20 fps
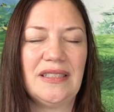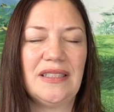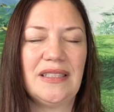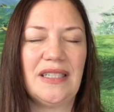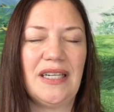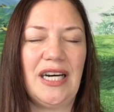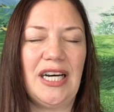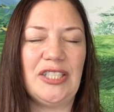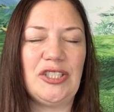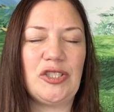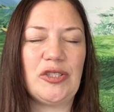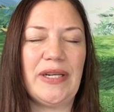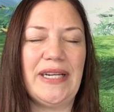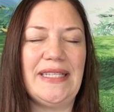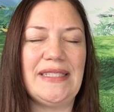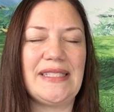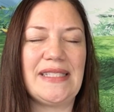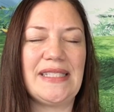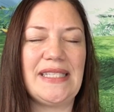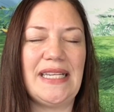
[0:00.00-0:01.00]
A
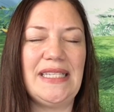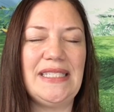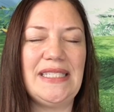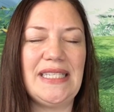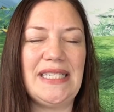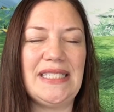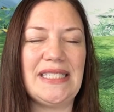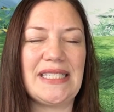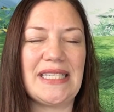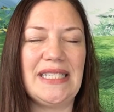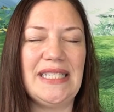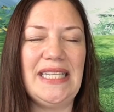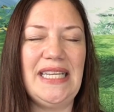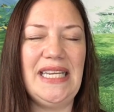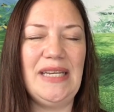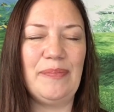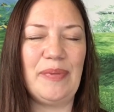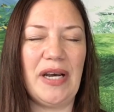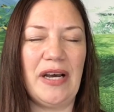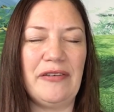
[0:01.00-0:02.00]
transcendent
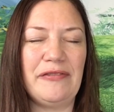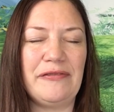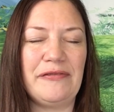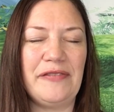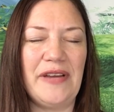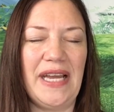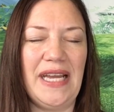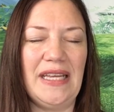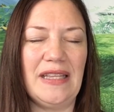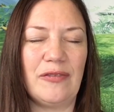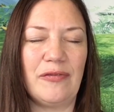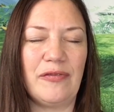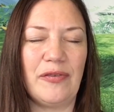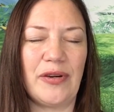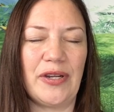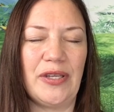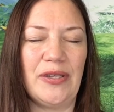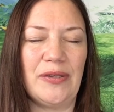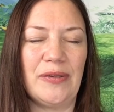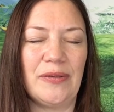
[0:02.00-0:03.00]
leap of faith for
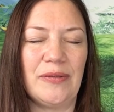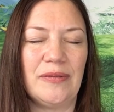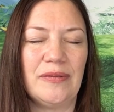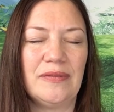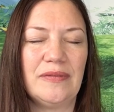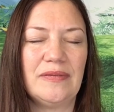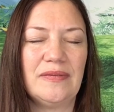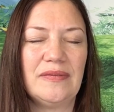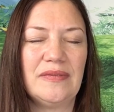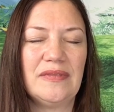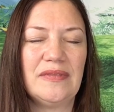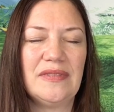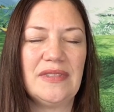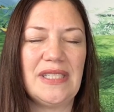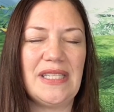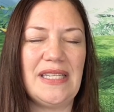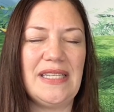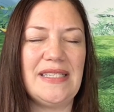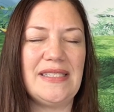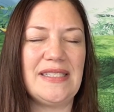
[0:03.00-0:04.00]
you.
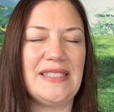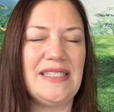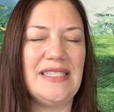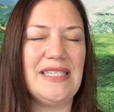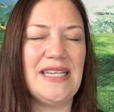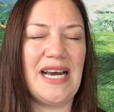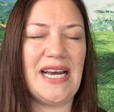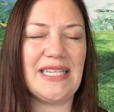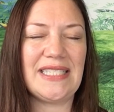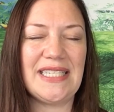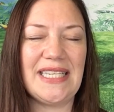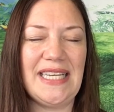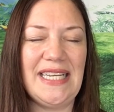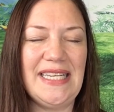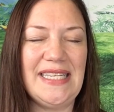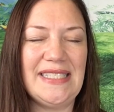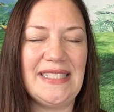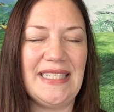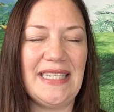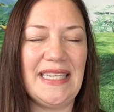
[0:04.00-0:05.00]
It is not
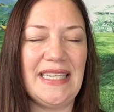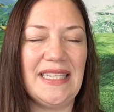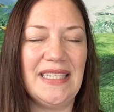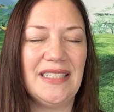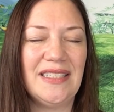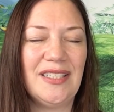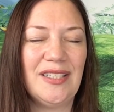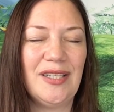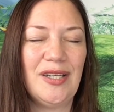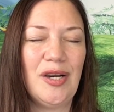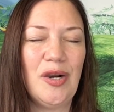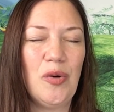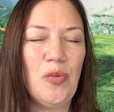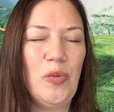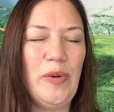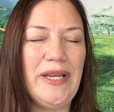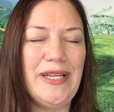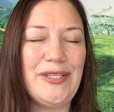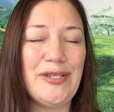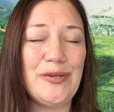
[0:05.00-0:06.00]
easy.
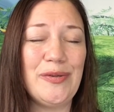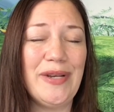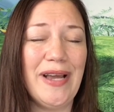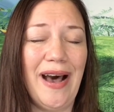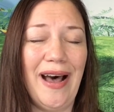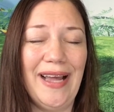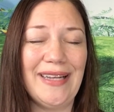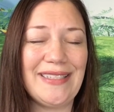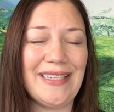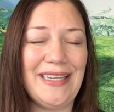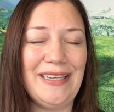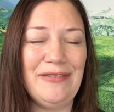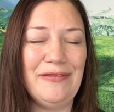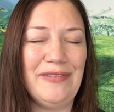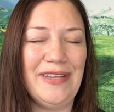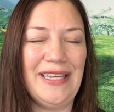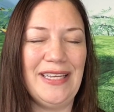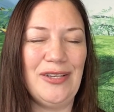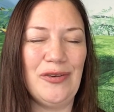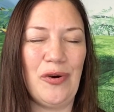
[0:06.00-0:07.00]
We do not envy
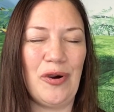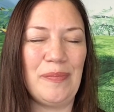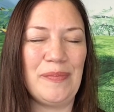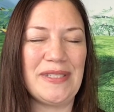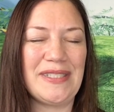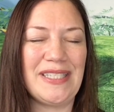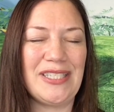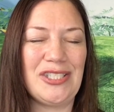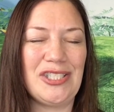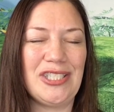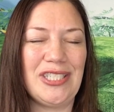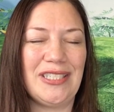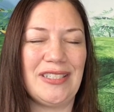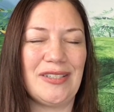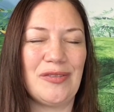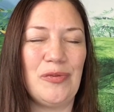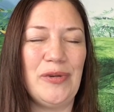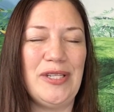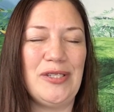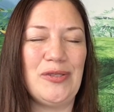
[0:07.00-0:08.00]
your position.
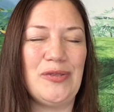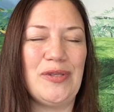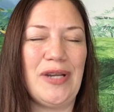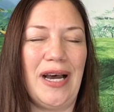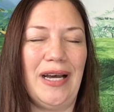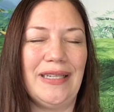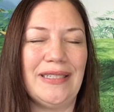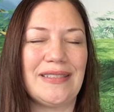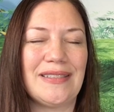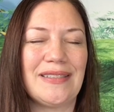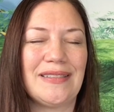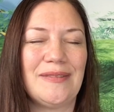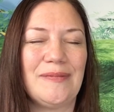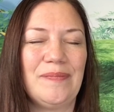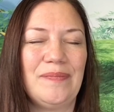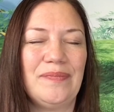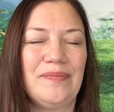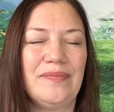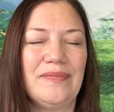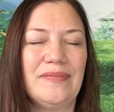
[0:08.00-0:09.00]
We do not.
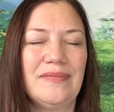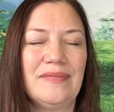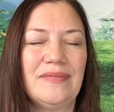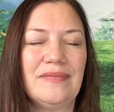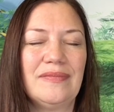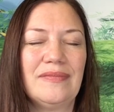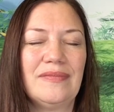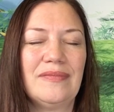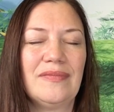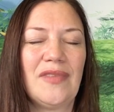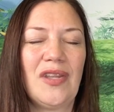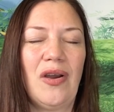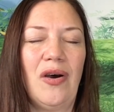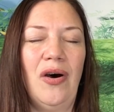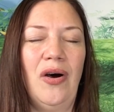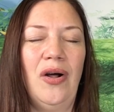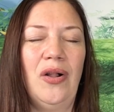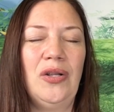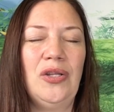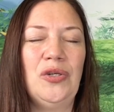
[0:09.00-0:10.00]

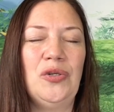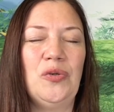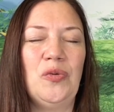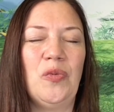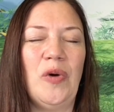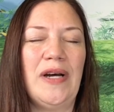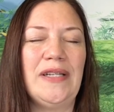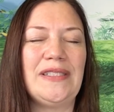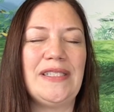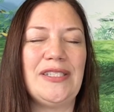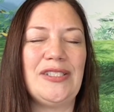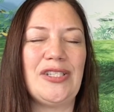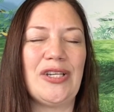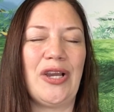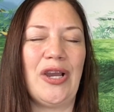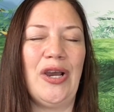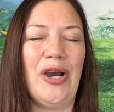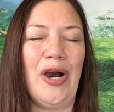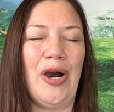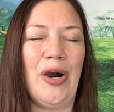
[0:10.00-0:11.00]
All who wanted to
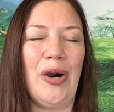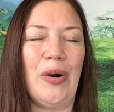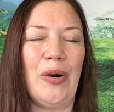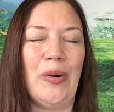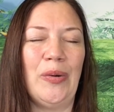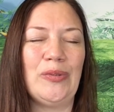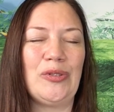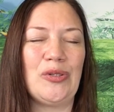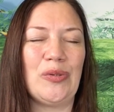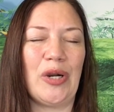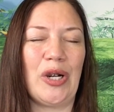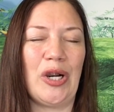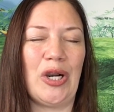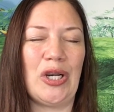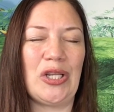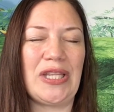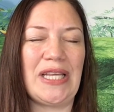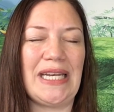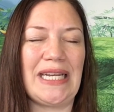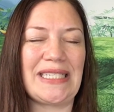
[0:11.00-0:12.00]
go to
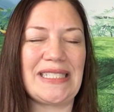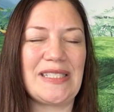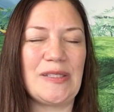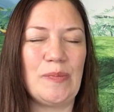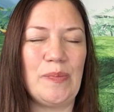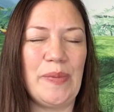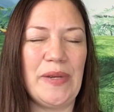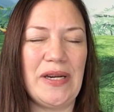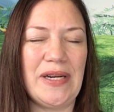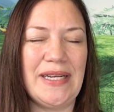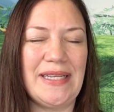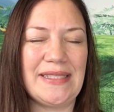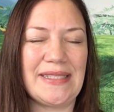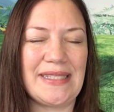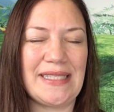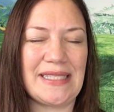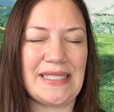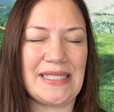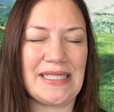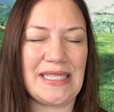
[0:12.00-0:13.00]
Earth and experience
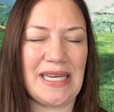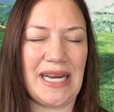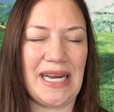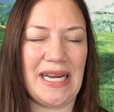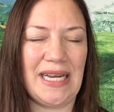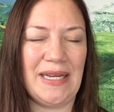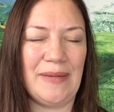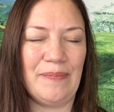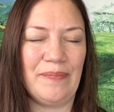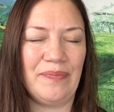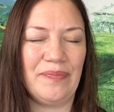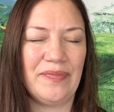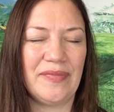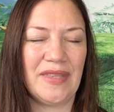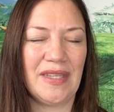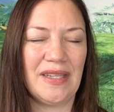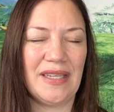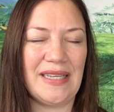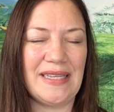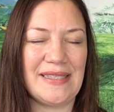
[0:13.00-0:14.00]
this time
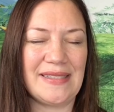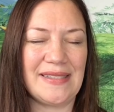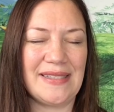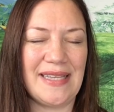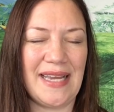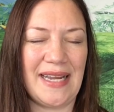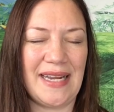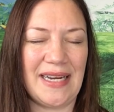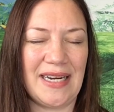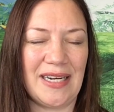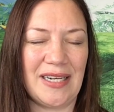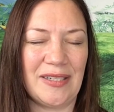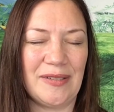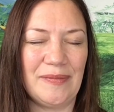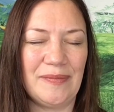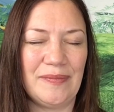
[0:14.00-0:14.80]
is there.